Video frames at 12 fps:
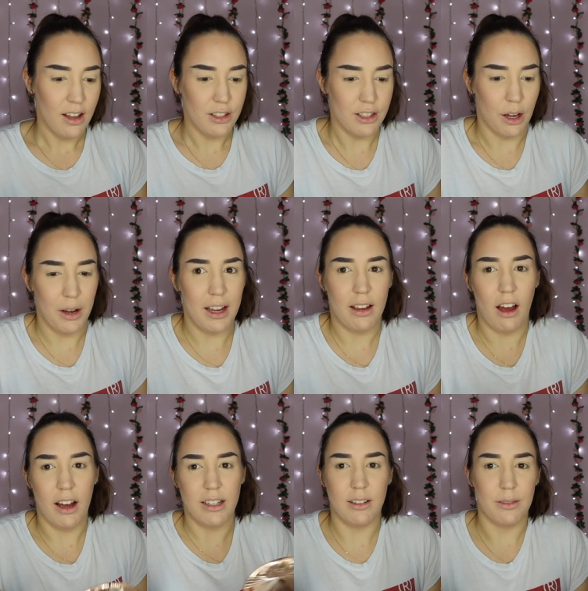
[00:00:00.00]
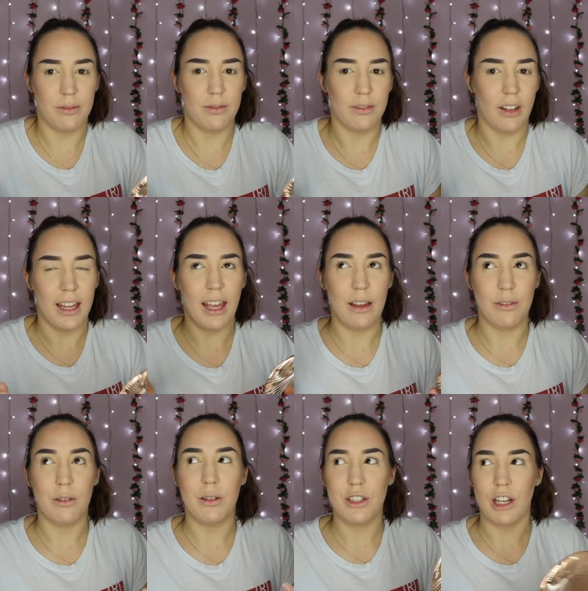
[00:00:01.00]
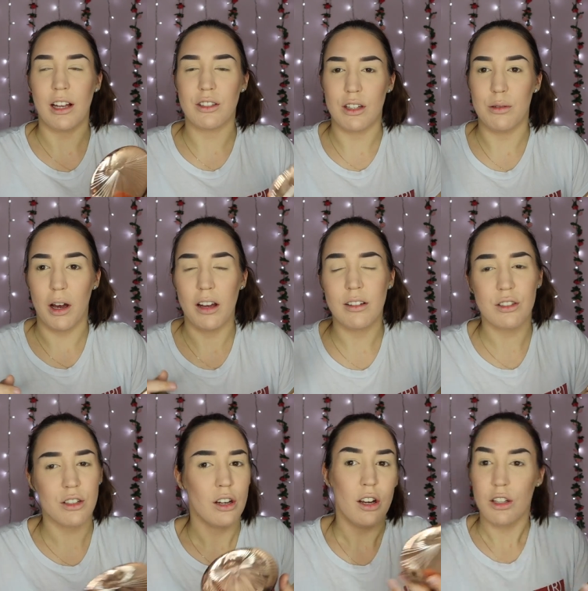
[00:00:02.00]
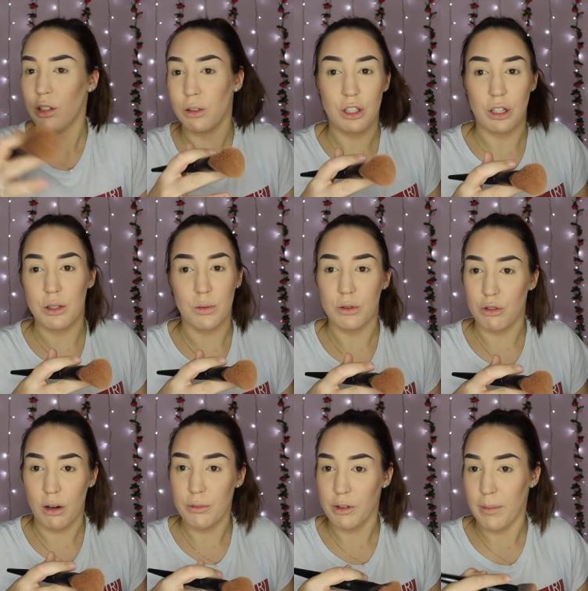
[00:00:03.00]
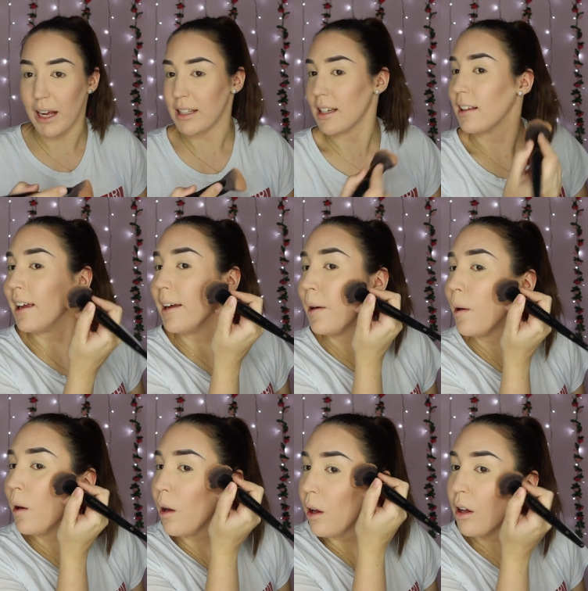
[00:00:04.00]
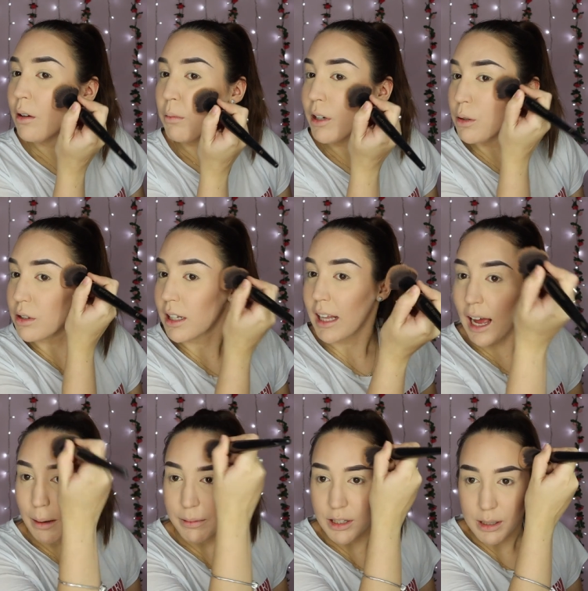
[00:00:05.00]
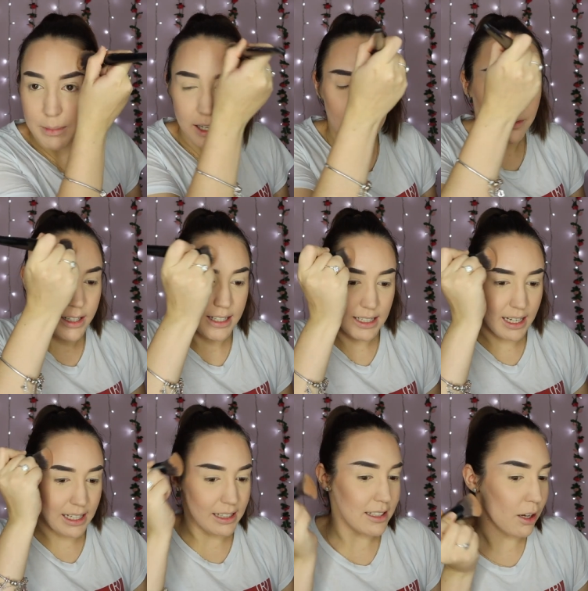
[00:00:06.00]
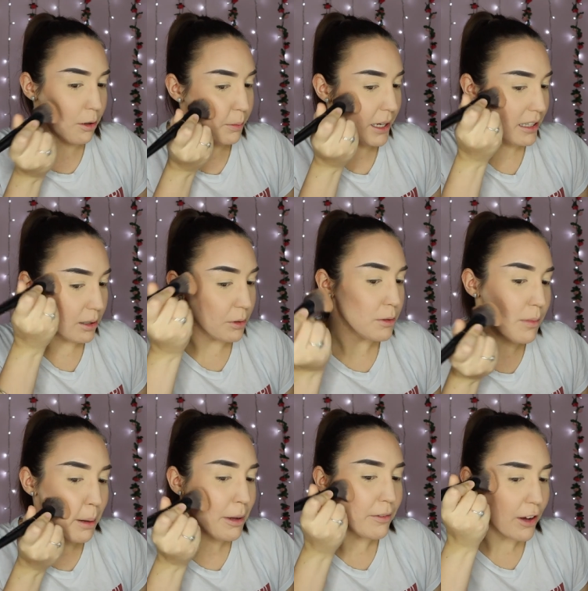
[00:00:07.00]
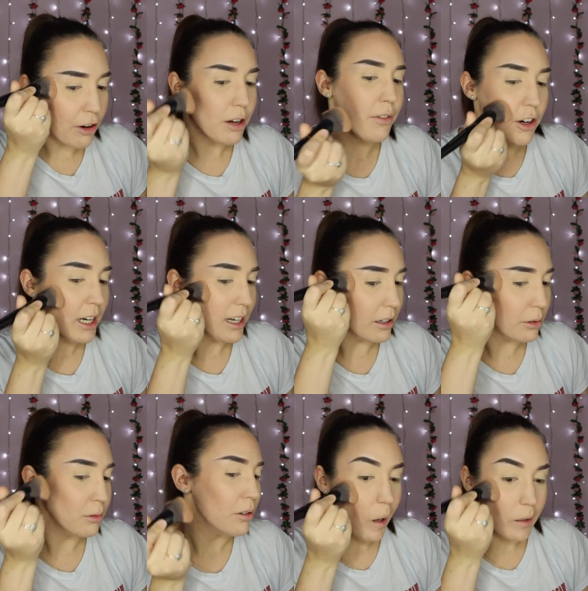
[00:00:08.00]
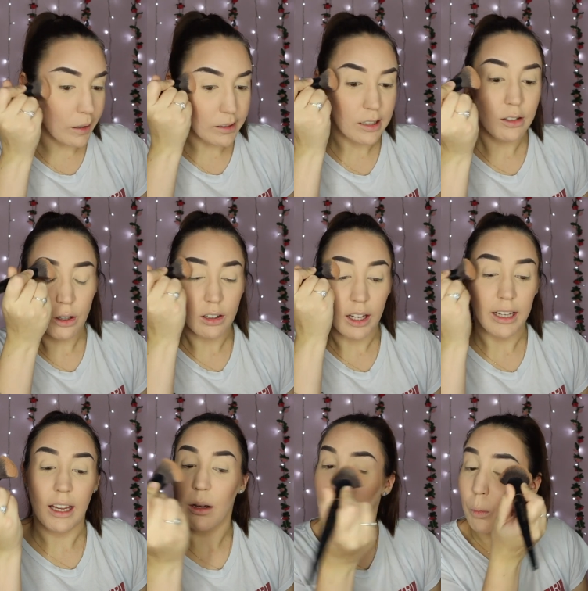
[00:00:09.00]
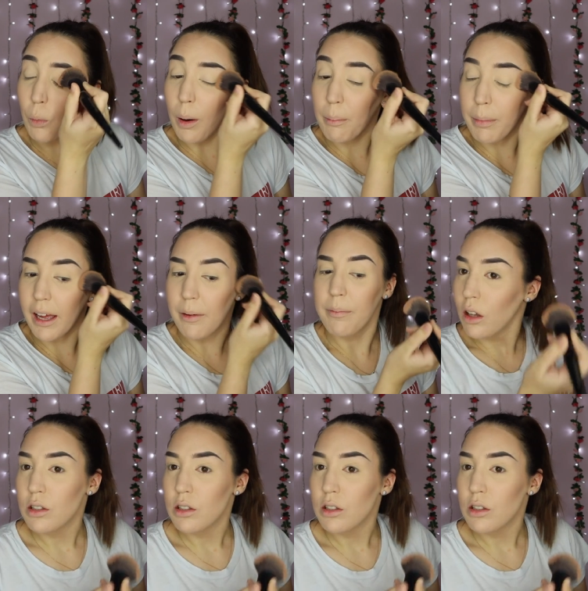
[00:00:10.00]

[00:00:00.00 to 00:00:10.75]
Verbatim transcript: So it kind of, like, if you inject too much, your sugars will drop dramatically which was going to happen to me if I didn't eat this whole pizza, which made me very, very ill, and I did not like it one bit.